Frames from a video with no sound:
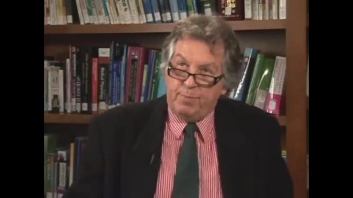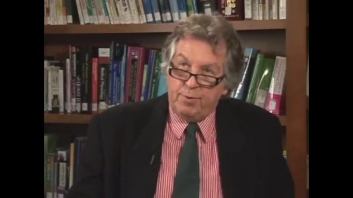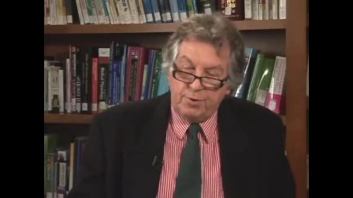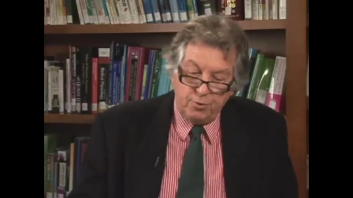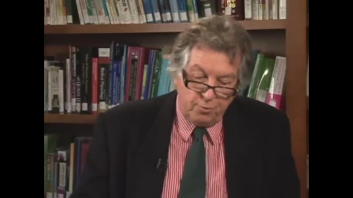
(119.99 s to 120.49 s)

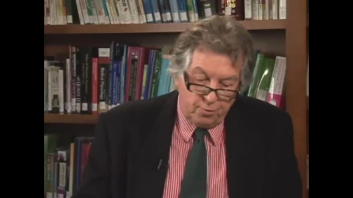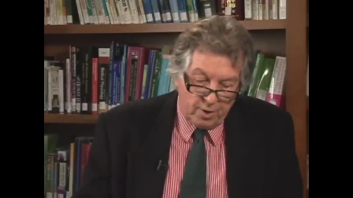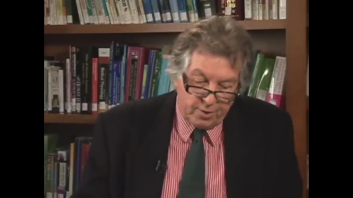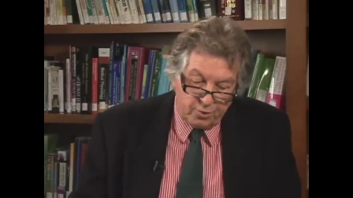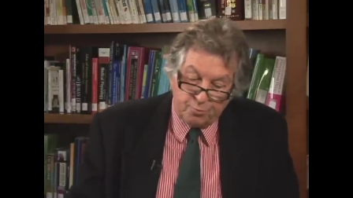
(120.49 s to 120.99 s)
people do
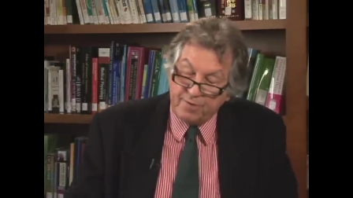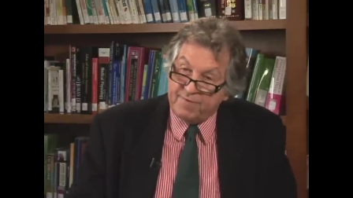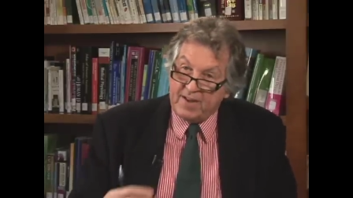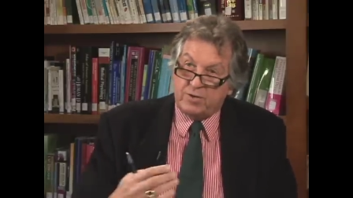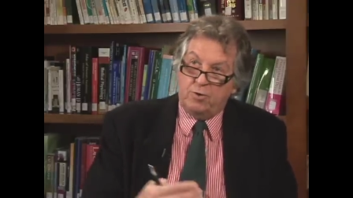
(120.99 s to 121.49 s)
uh, to
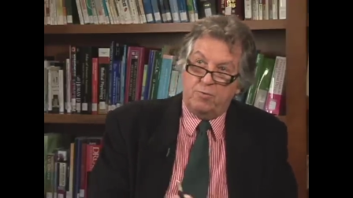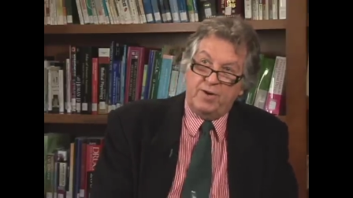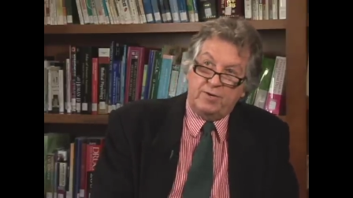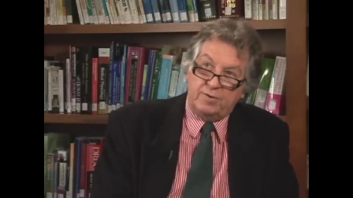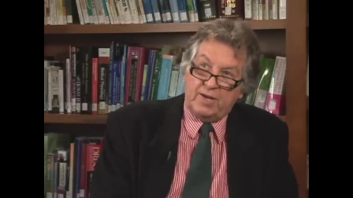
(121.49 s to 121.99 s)
prevent
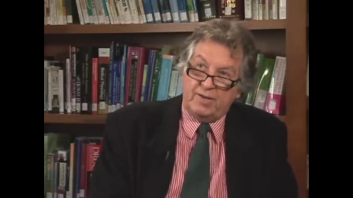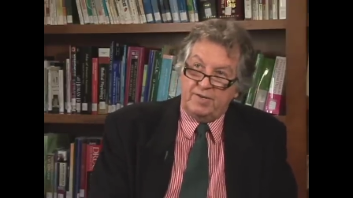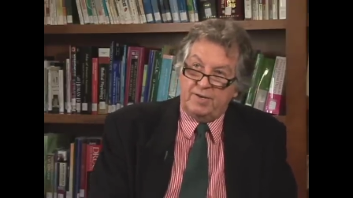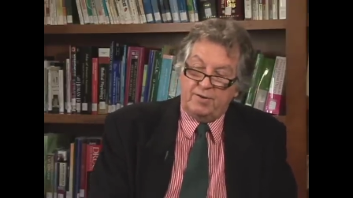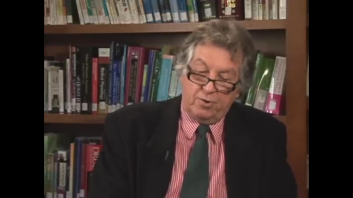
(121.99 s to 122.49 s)
colorectal, ca
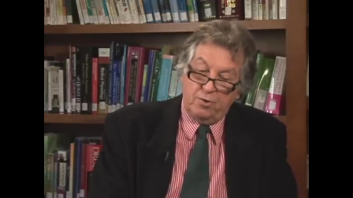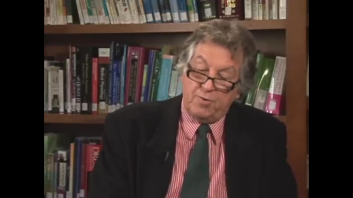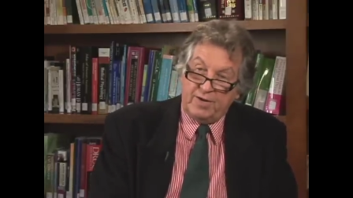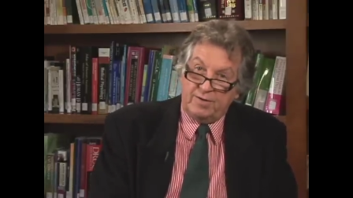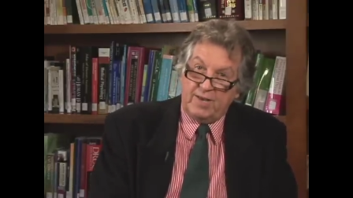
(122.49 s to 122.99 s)

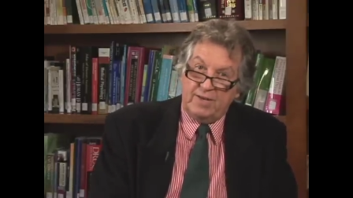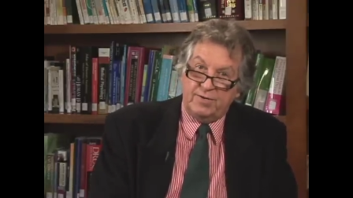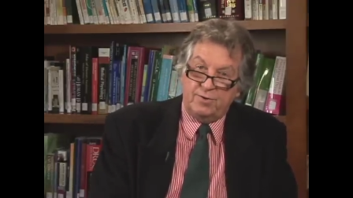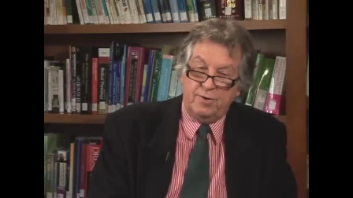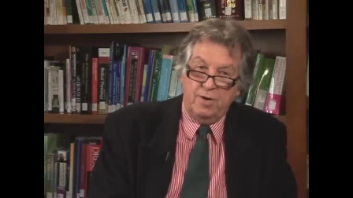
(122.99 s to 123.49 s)
colorectal
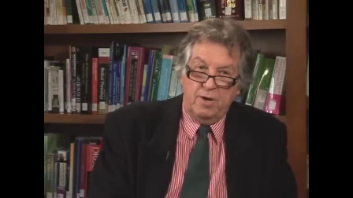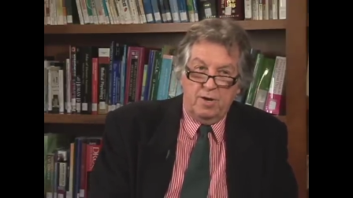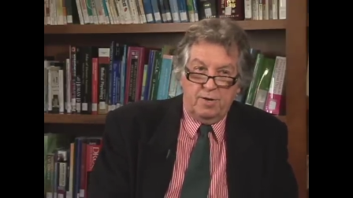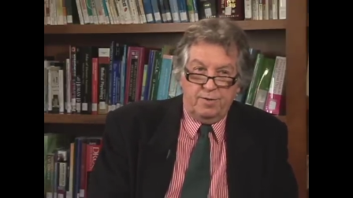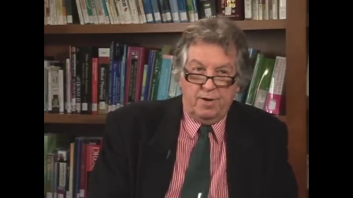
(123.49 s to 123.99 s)
cancer?
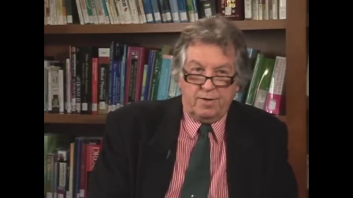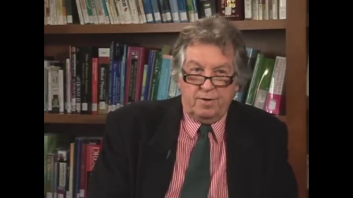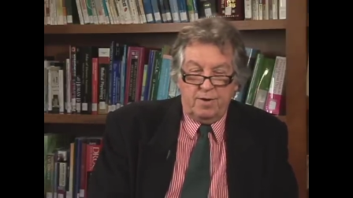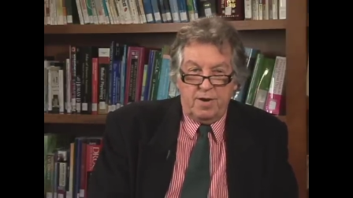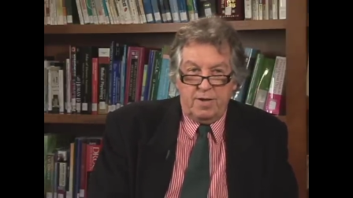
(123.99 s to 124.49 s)
Not
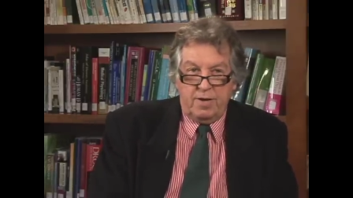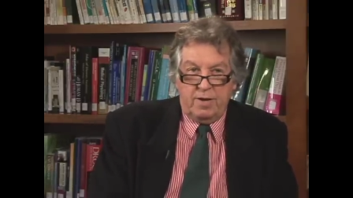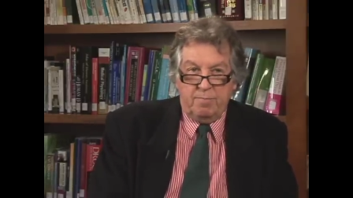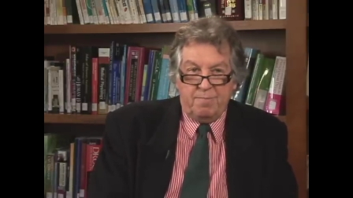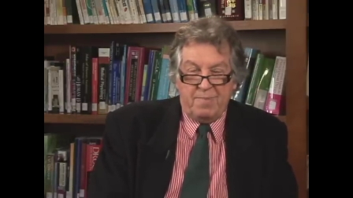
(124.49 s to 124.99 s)
only in